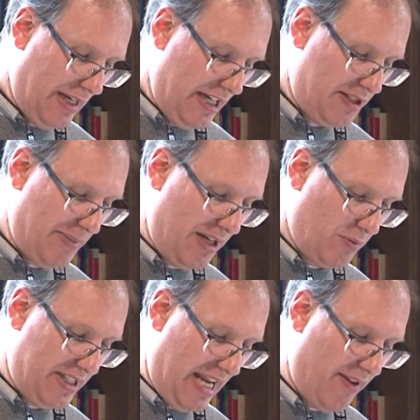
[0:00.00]
is made
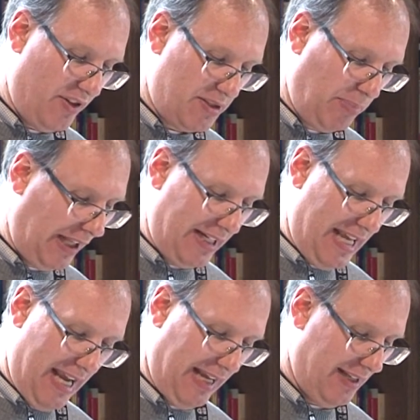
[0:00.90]
when David's
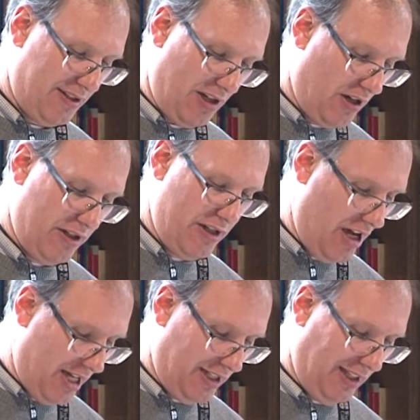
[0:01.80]
bloody hands are
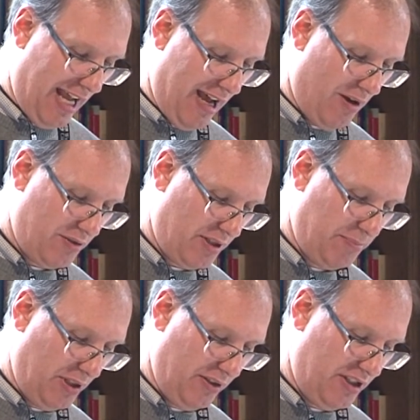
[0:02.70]
not allowed to build